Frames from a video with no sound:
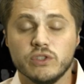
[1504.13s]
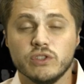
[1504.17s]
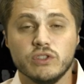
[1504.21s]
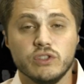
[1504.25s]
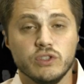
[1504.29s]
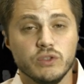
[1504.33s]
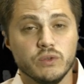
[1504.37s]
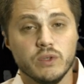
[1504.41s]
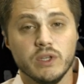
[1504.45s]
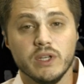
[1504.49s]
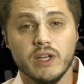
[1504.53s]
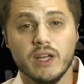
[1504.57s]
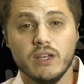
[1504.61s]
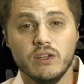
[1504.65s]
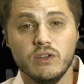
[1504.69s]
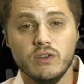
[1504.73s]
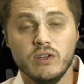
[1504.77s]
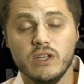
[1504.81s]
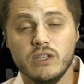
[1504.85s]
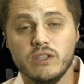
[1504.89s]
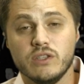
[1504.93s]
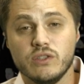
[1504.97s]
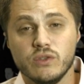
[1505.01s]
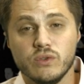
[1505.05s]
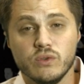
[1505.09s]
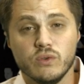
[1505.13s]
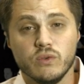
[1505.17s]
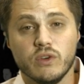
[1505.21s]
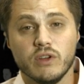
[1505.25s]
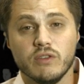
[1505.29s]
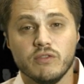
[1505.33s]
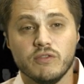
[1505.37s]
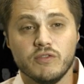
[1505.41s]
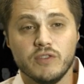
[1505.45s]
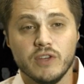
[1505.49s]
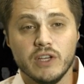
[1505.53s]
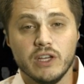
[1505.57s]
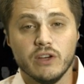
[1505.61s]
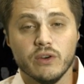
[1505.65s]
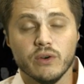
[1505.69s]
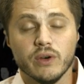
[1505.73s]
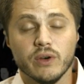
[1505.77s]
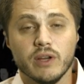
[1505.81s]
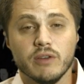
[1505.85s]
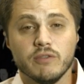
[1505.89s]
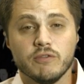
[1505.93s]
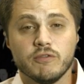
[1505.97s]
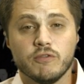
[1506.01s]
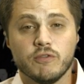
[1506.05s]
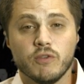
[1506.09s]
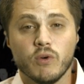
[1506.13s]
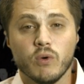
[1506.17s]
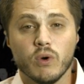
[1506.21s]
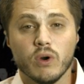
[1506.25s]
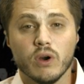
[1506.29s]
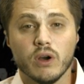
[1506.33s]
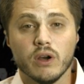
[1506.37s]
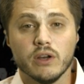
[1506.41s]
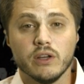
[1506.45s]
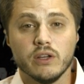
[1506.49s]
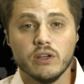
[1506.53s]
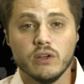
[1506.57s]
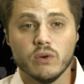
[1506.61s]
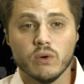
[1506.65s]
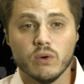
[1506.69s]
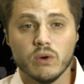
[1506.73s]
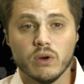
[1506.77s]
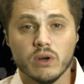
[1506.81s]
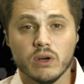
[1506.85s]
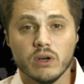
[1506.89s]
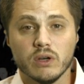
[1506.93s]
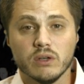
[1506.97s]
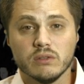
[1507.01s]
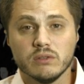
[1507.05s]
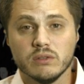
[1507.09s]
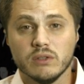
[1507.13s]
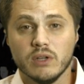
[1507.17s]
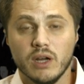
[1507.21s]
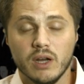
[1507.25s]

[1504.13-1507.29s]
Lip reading: you're doing and you need to configure it for your,